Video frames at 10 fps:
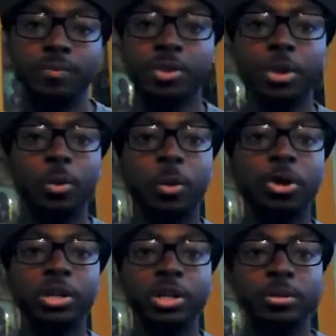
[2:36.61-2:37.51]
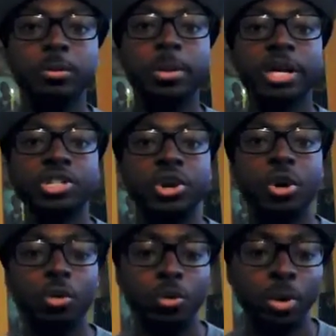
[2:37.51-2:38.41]
work it, make it your
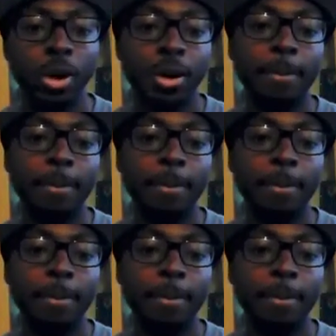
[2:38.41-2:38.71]
own.